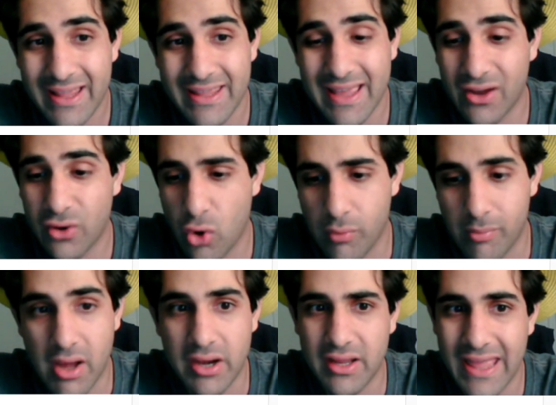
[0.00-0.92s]
Yeah,
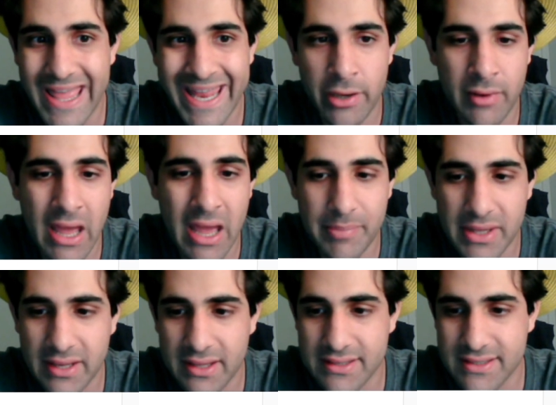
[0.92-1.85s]
Coman again, not
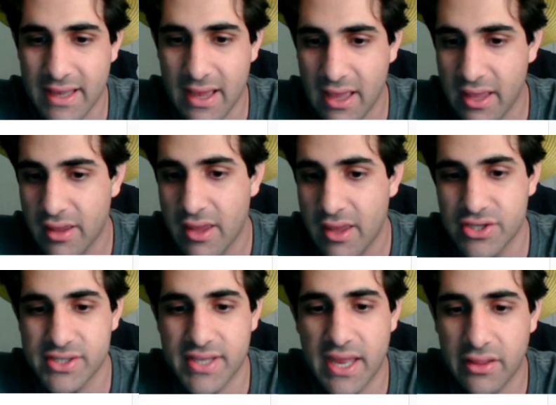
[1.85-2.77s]
beating his guy,
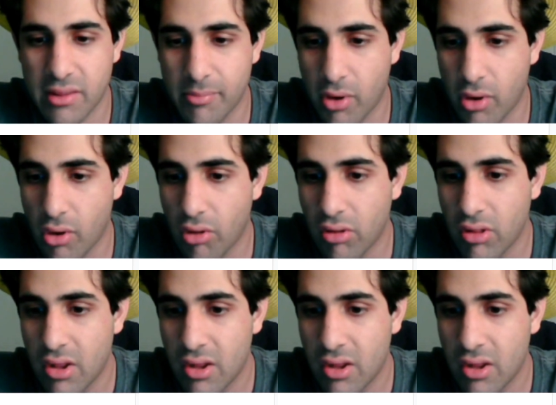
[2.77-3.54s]
just getting the ball.